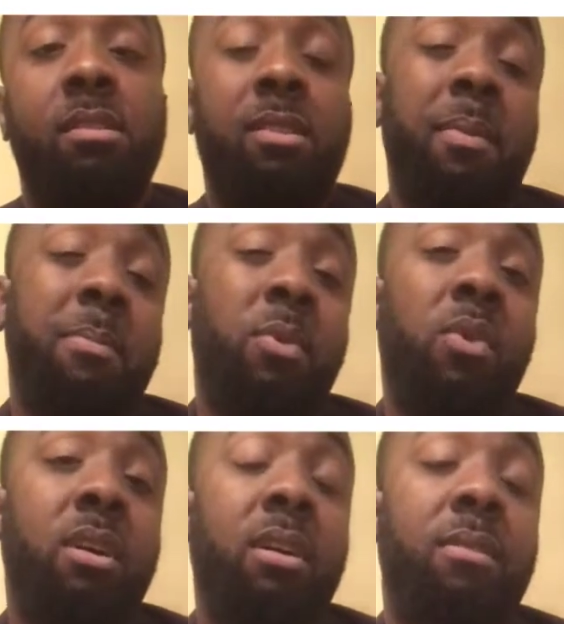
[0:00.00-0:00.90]
to be
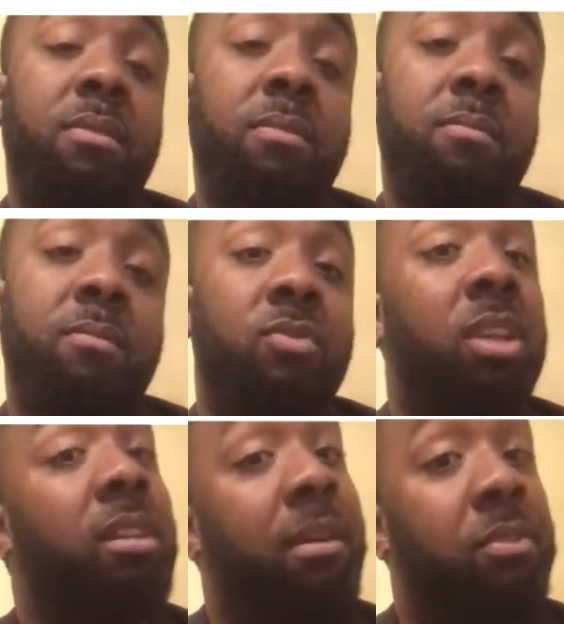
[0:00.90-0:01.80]
more of the
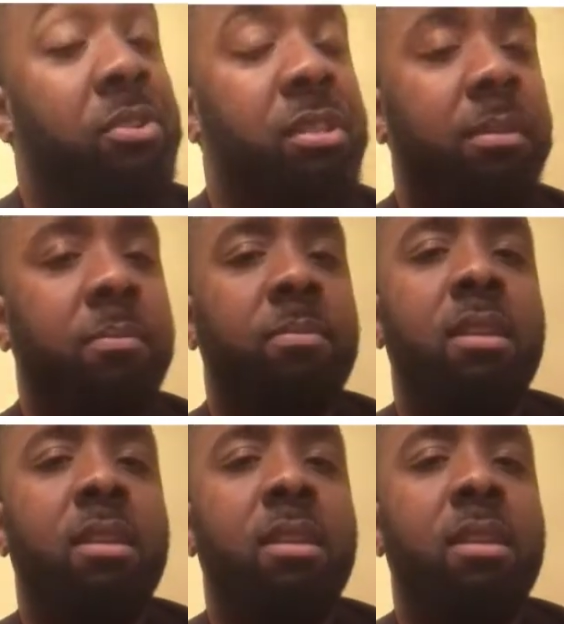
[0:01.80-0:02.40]
lovership.